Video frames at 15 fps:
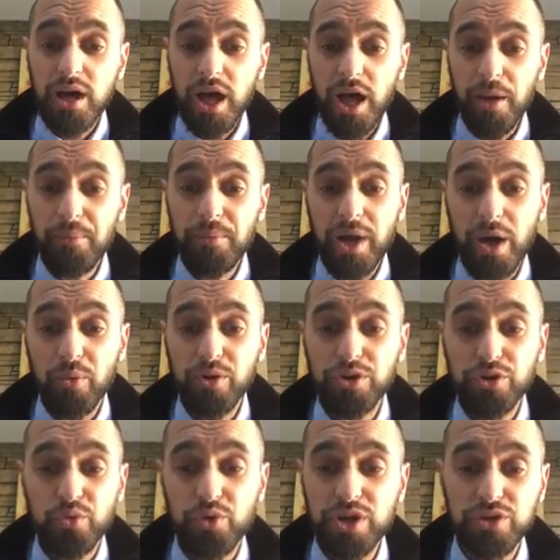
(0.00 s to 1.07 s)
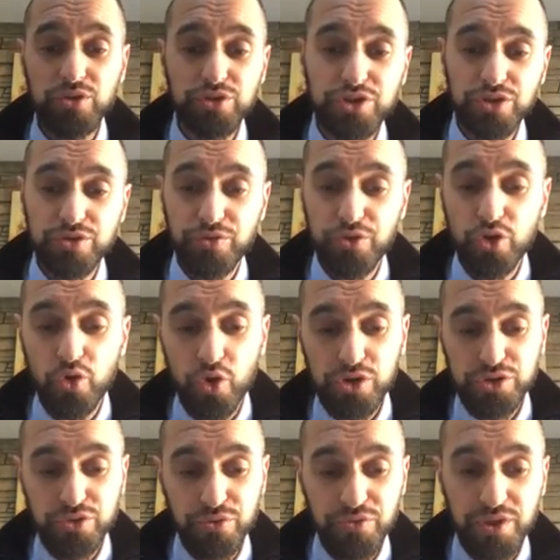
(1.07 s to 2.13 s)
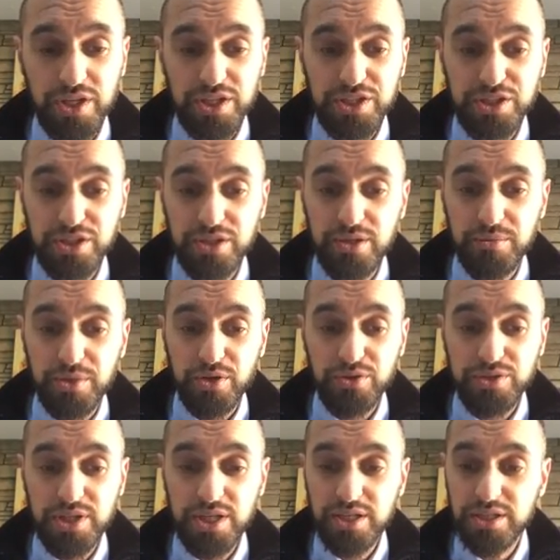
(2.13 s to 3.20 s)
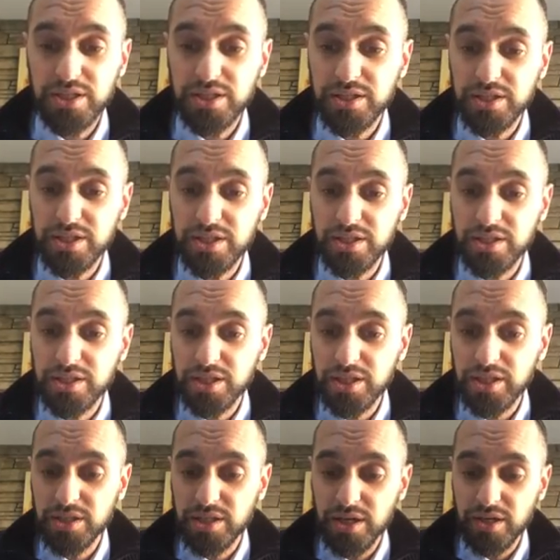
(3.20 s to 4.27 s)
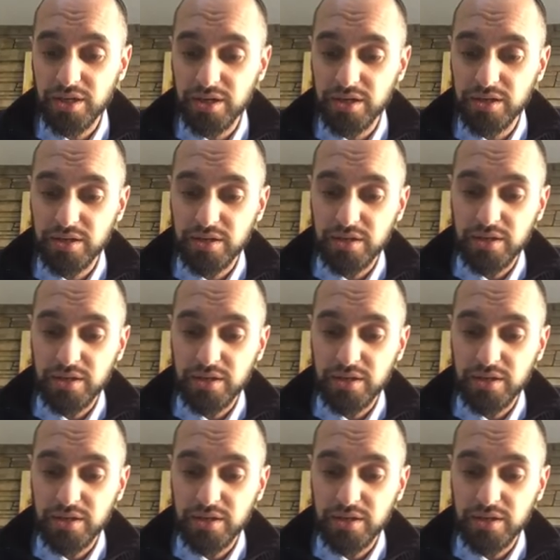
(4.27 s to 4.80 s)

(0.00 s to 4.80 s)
I want to read you just a few quotes to finish, because they are.